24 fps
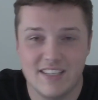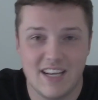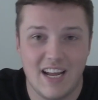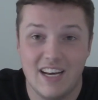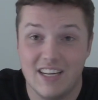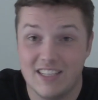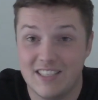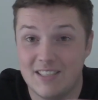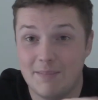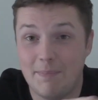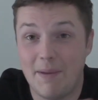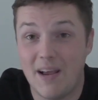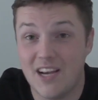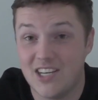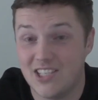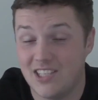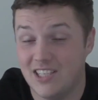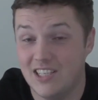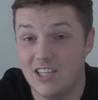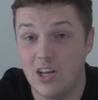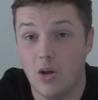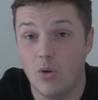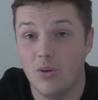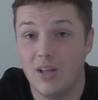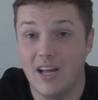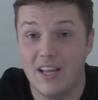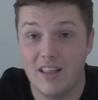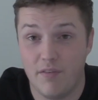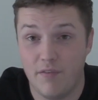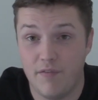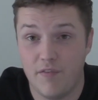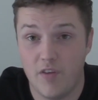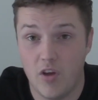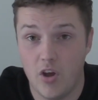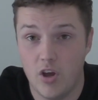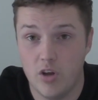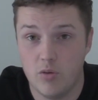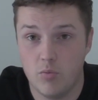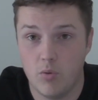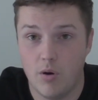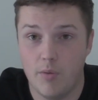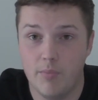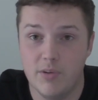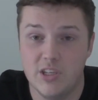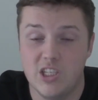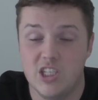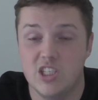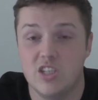and especially don't like the third
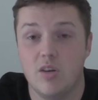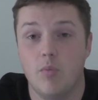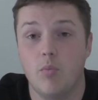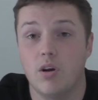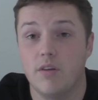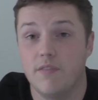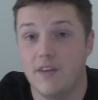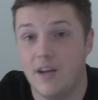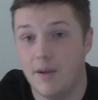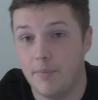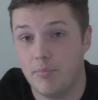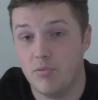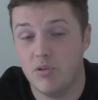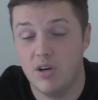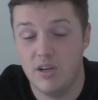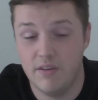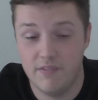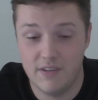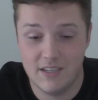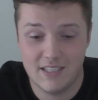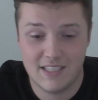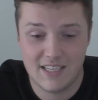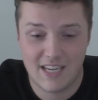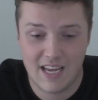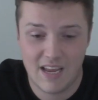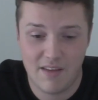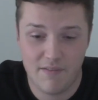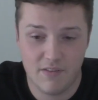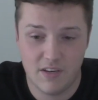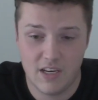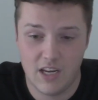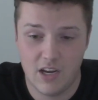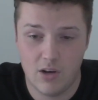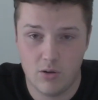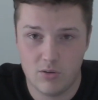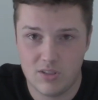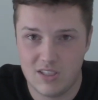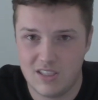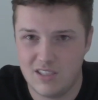one, which is on one of our previous kit videos.